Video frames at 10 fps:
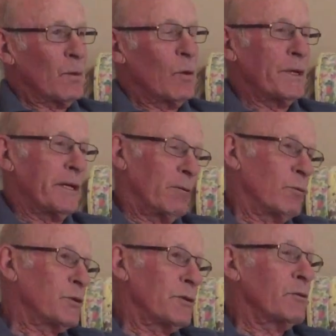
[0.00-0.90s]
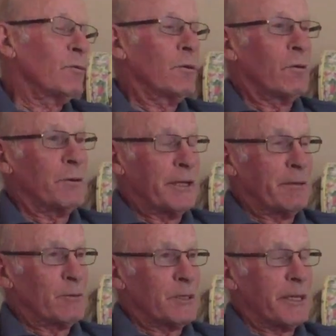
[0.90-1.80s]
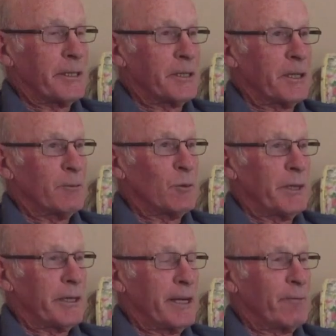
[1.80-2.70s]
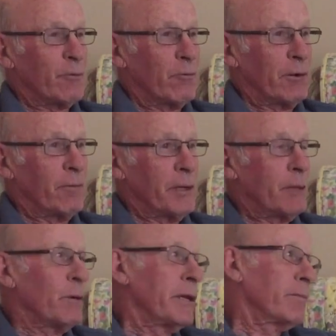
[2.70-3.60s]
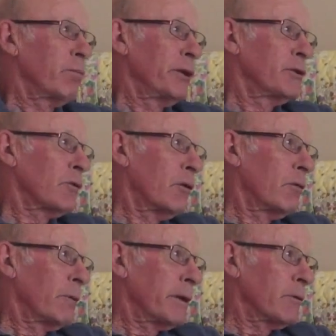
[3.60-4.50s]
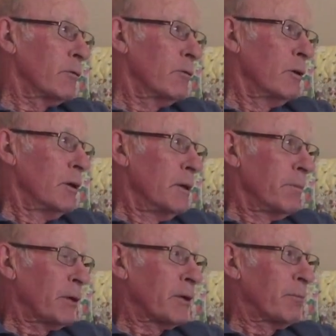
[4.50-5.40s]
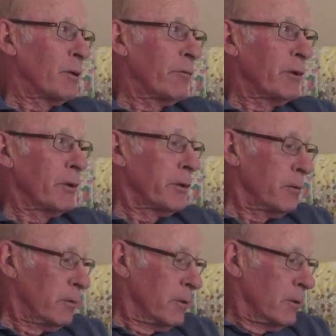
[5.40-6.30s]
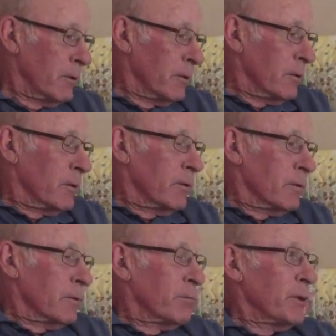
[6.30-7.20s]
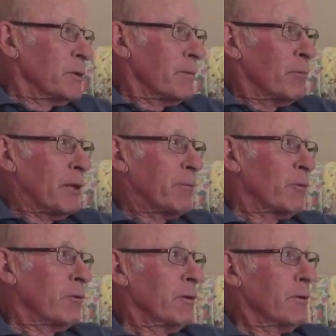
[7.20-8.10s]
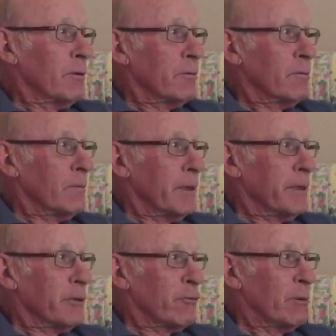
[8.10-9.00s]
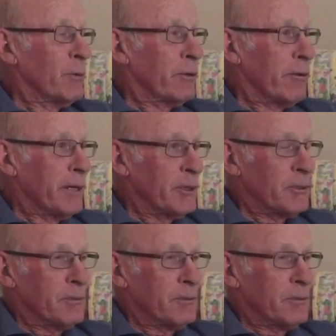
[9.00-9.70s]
Oh, and then there was a lot of times we had after reveille, we had police calls. We had to go pick up every little piece of paper and trim the grass.